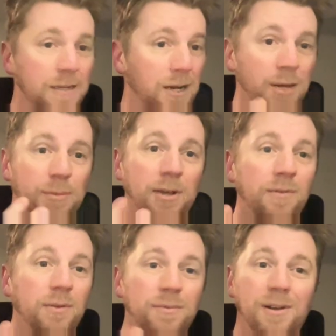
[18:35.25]
on my
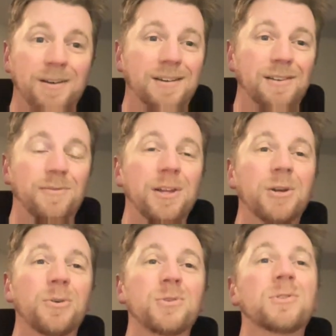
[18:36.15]

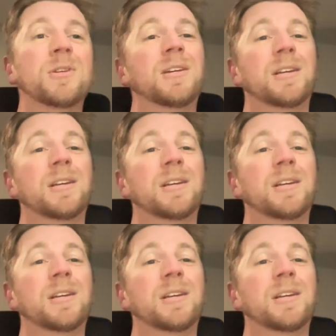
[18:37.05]
videos